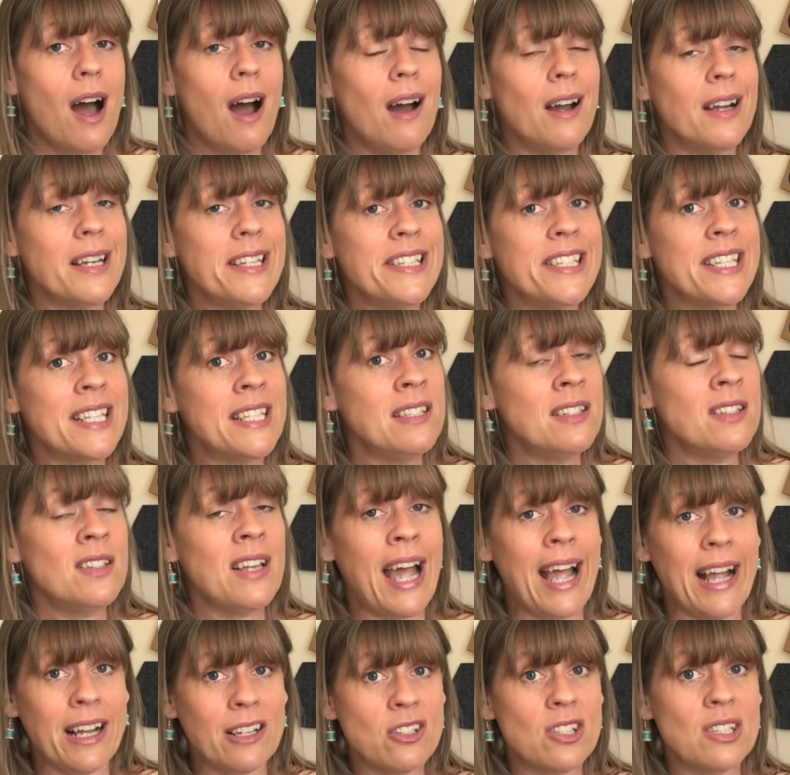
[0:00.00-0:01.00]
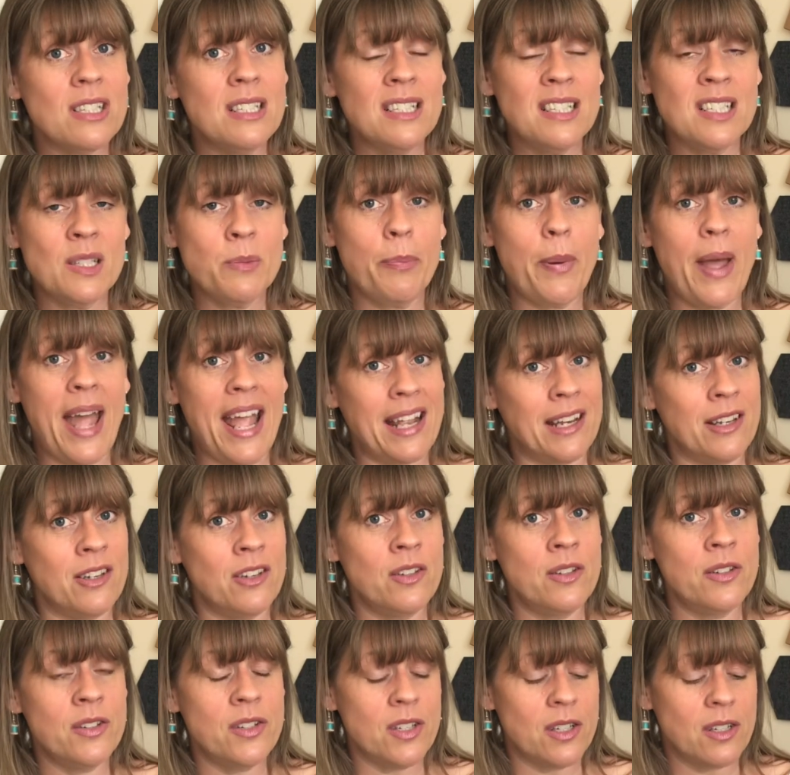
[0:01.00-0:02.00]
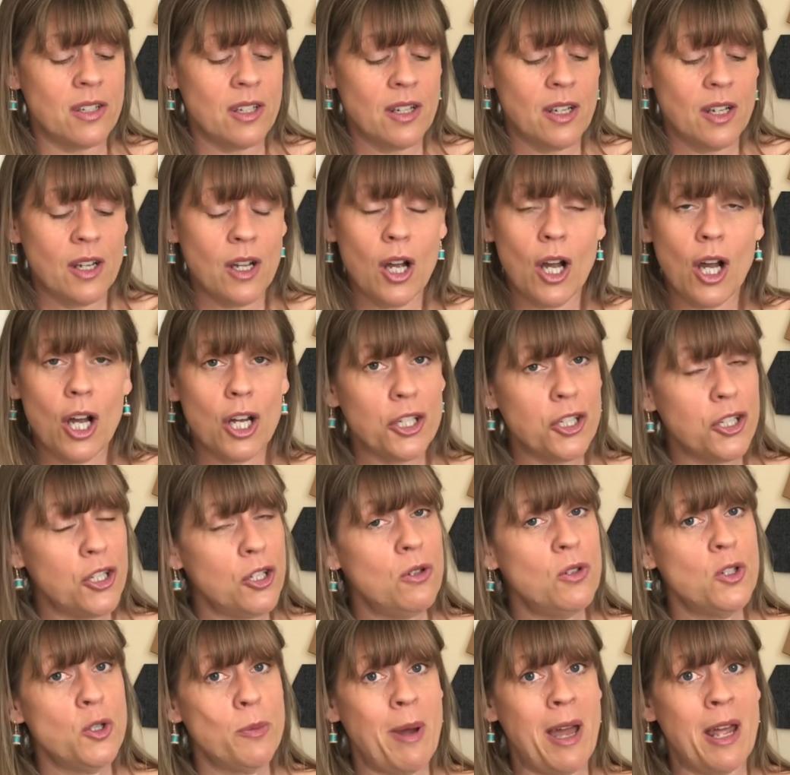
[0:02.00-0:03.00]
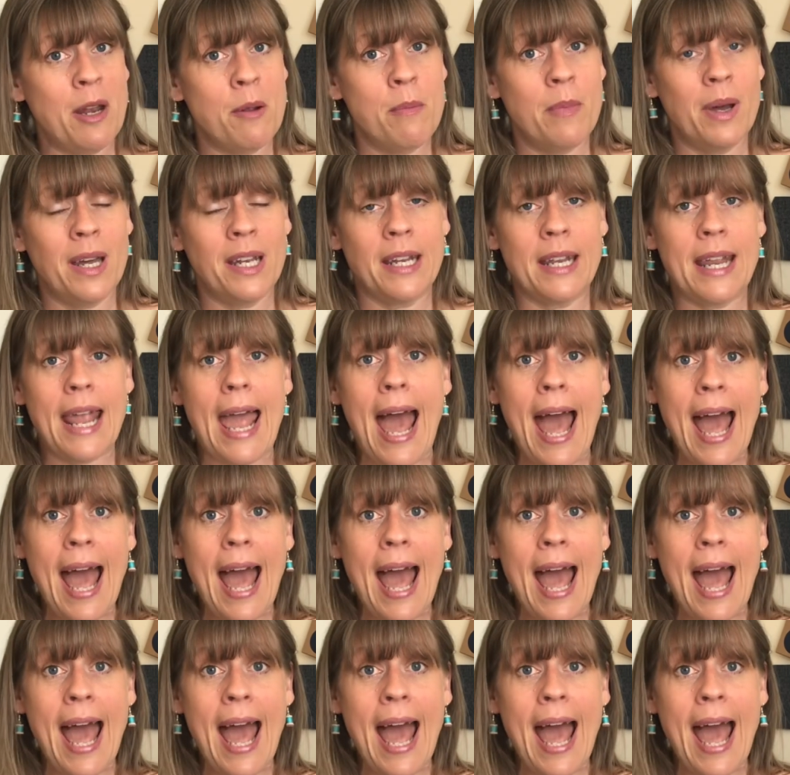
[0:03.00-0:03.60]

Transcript: I didn't actually spend a huge amount of money.